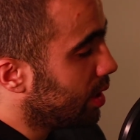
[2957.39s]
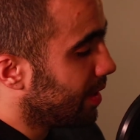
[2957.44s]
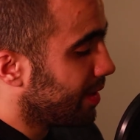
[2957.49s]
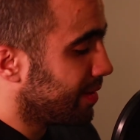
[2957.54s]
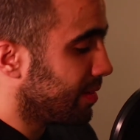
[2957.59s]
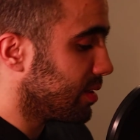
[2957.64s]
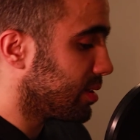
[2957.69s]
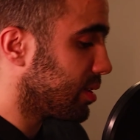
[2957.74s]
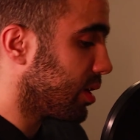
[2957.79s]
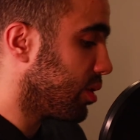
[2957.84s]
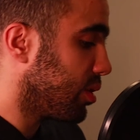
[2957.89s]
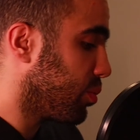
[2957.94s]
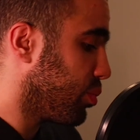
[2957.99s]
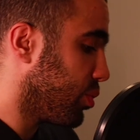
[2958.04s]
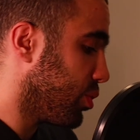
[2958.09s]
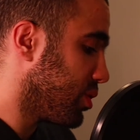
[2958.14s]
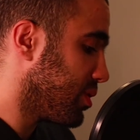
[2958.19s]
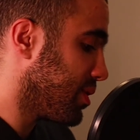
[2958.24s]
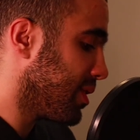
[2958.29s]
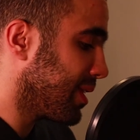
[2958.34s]
and this other
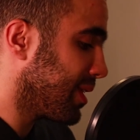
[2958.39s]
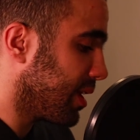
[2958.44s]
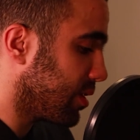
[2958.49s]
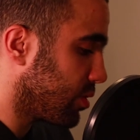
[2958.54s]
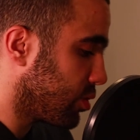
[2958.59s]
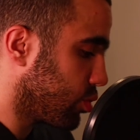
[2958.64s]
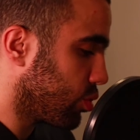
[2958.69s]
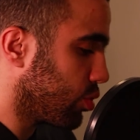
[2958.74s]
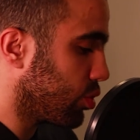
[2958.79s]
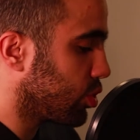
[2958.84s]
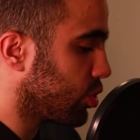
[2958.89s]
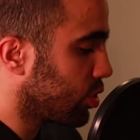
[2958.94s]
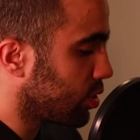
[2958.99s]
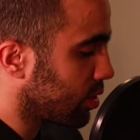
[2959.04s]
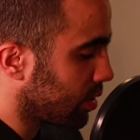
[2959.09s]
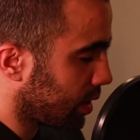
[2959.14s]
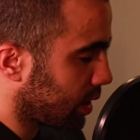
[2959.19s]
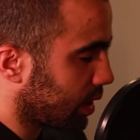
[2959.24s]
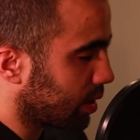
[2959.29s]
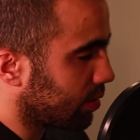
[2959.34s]
person gets
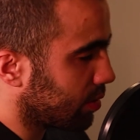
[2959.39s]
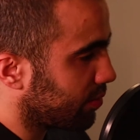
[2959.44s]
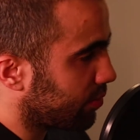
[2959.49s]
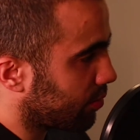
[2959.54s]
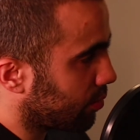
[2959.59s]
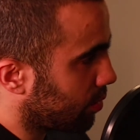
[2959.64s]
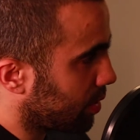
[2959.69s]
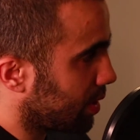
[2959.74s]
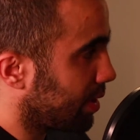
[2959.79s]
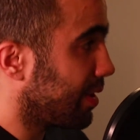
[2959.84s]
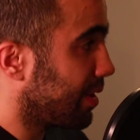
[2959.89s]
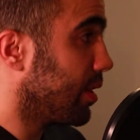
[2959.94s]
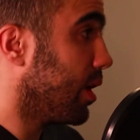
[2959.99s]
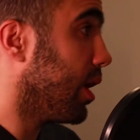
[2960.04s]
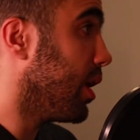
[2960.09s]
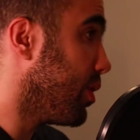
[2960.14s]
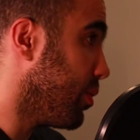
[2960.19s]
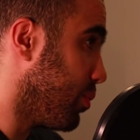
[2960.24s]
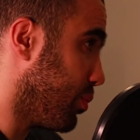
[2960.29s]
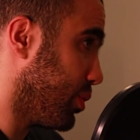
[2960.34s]
tortured and killed for what
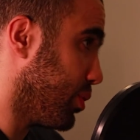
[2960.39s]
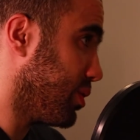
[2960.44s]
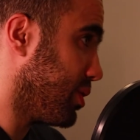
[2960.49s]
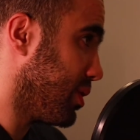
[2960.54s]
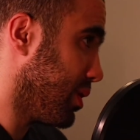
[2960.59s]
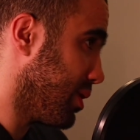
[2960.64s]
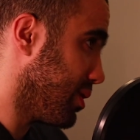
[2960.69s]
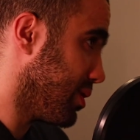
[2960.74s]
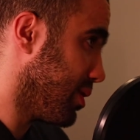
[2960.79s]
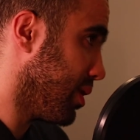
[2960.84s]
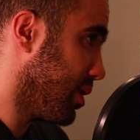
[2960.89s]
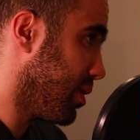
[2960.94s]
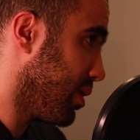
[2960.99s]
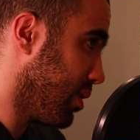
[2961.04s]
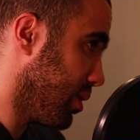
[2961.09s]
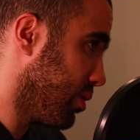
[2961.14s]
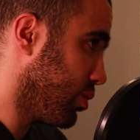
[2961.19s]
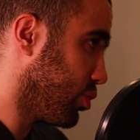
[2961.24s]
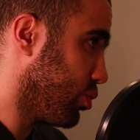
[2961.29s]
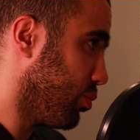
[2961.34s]
the other person has done,
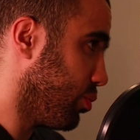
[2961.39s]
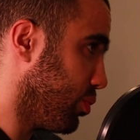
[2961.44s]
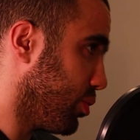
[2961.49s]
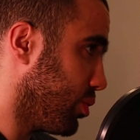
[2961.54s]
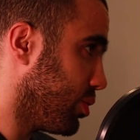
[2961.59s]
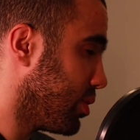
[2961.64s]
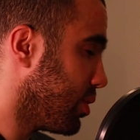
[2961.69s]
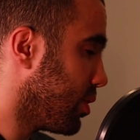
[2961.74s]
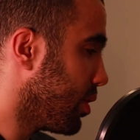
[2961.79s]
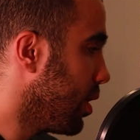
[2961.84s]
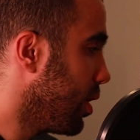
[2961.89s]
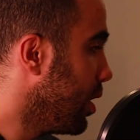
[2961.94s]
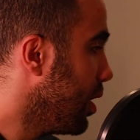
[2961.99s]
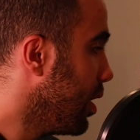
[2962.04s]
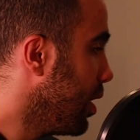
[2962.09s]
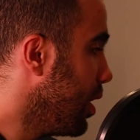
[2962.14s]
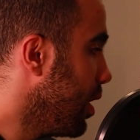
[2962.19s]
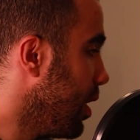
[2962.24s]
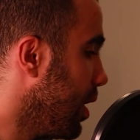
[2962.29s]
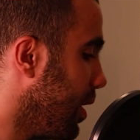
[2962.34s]
the initial person,
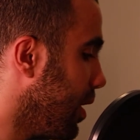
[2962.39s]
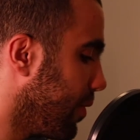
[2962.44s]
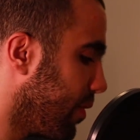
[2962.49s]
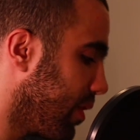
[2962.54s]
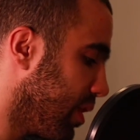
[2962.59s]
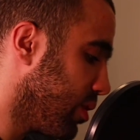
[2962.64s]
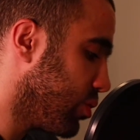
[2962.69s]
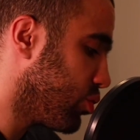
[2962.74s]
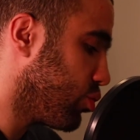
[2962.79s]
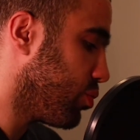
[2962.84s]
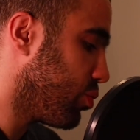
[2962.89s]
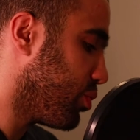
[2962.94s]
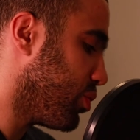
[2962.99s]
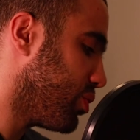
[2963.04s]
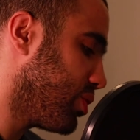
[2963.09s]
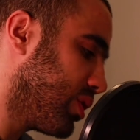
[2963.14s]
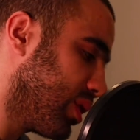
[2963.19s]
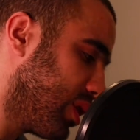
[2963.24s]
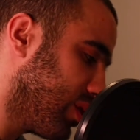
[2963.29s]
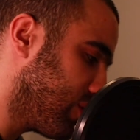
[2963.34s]
and the initial
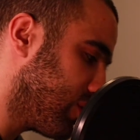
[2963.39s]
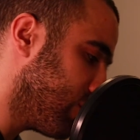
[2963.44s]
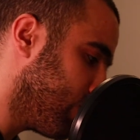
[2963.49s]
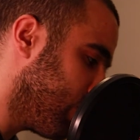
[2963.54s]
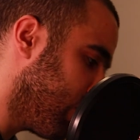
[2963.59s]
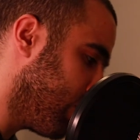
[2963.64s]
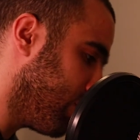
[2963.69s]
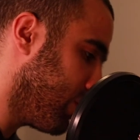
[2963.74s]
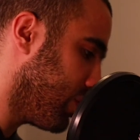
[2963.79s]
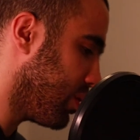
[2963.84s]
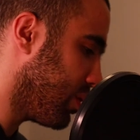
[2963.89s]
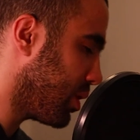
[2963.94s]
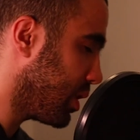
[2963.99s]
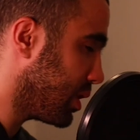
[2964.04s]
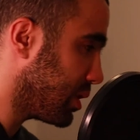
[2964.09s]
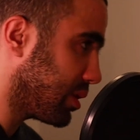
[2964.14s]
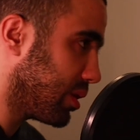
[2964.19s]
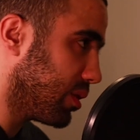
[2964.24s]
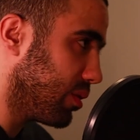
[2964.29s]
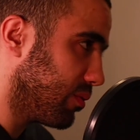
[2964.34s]
person gets away with it and
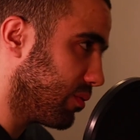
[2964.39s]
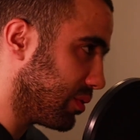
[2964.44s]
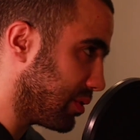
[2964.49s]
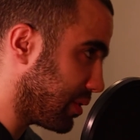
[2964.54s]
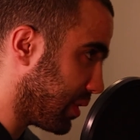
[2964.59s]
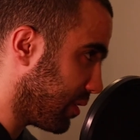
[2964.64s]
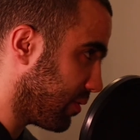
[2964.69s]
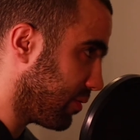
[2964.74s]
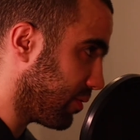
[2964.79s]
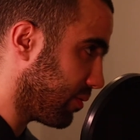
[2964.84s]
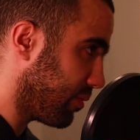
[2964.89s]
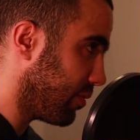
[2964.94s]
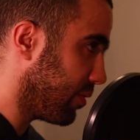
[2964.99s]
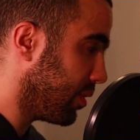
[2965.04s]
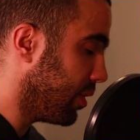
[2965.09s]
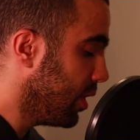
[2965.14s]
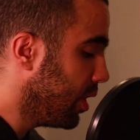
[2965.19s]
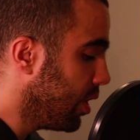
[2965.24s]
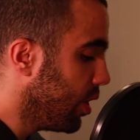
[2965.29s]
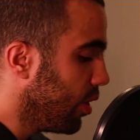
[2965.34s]
gets to live his life for
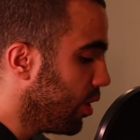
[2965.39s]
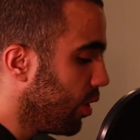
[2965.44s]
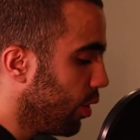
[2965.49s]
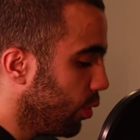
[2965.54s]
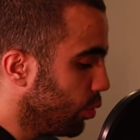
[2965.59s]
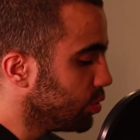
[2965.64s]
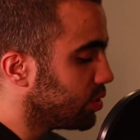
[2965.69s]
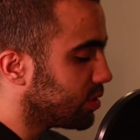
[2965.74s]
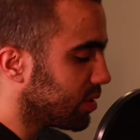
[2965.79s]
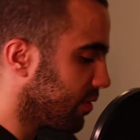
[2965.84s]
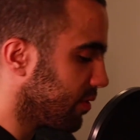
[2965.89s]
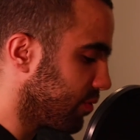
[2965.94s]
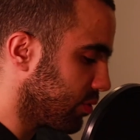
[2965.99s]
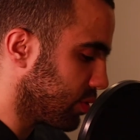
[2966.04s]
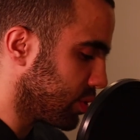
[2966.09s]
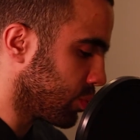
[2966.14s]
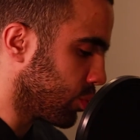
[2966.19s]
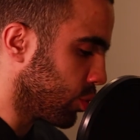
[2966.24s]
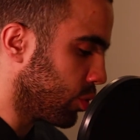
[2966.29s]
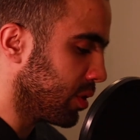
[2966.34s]
free. Who
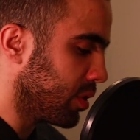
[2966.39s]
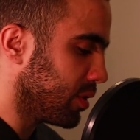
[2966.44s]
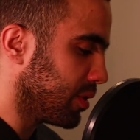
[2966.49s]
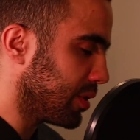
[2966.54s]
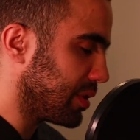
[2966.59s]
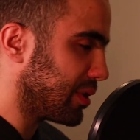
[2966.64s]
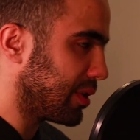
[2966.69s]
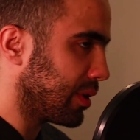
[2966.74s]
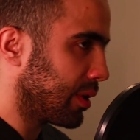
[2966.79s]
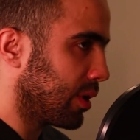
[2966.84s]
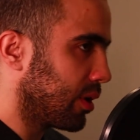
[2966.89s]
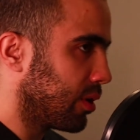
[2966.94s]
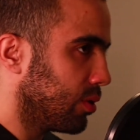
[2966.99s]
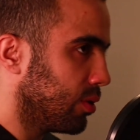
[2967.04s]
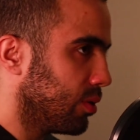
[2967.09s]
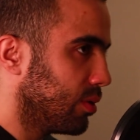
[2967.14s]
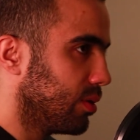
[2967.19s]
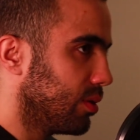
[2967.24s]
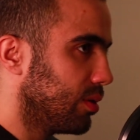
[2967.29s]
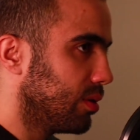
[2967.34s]
suffers more in this
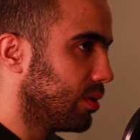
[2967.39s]
scenario?